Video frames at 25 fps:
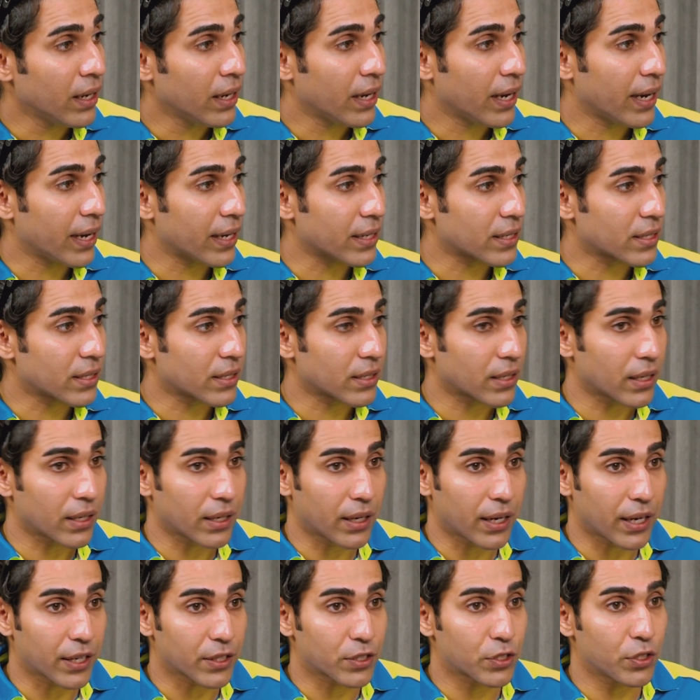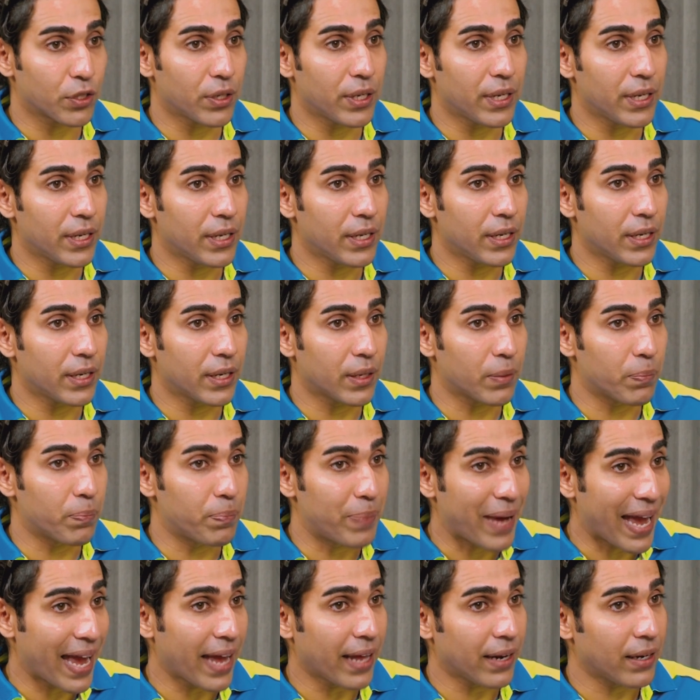has actually
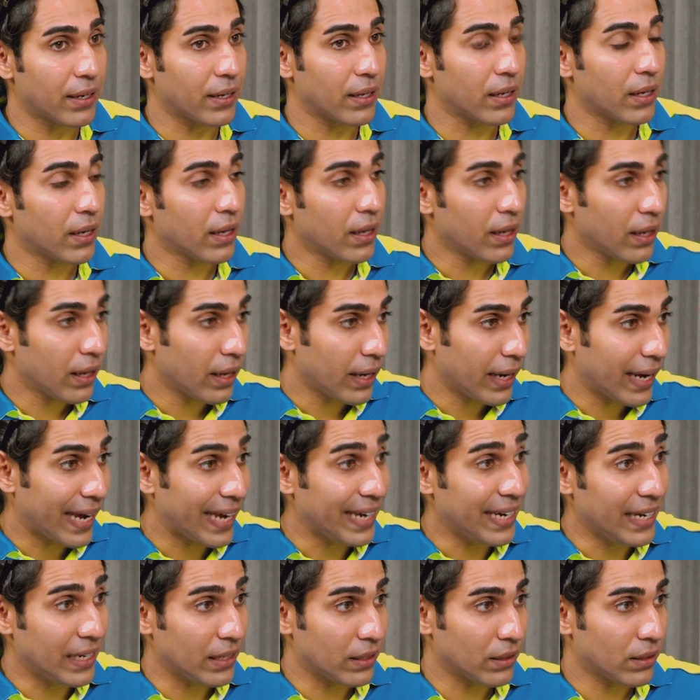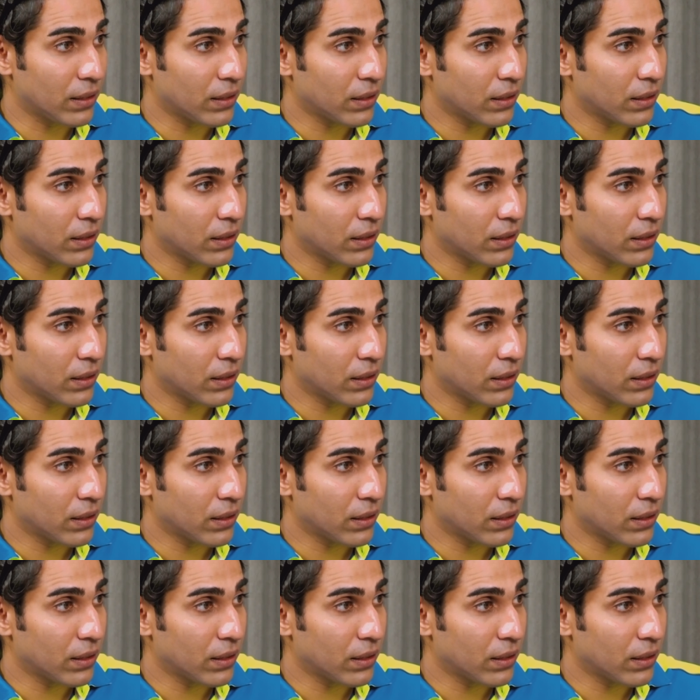banned heading